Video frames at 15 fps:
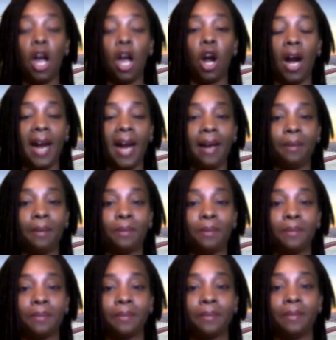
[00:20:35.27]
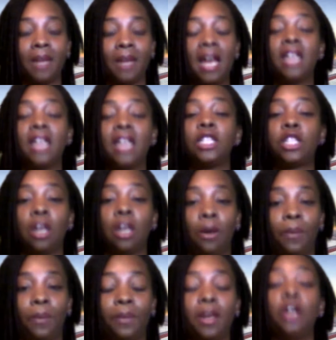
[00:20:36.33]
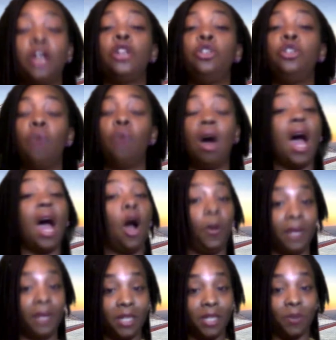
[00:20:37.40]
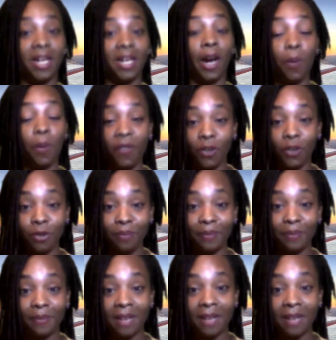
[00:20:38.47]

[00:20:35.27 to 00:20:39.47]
All right? So, you all, I hope this was helpful.